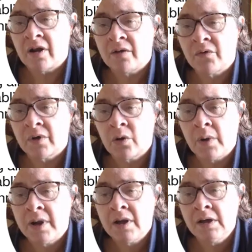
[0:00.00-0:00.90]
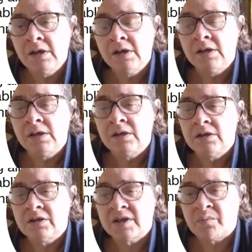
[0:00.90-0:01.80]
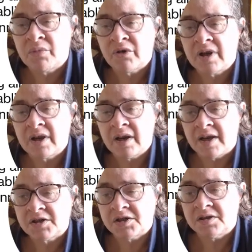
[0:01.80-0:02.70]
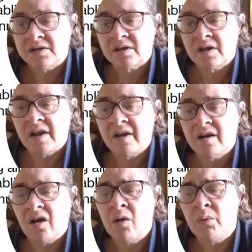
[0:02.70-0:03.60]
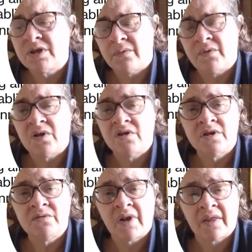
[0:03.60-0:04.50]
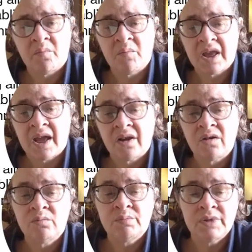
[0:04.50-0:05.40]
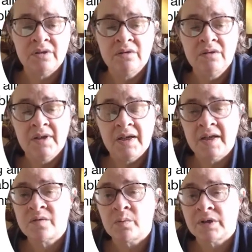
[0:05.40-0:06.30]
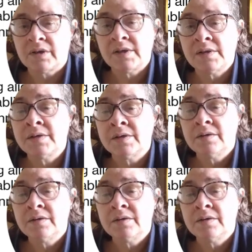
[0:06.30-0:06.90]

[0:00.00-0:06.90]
for quicker temporary connections. And I would do fusion rather than mechanical, but it is what it is.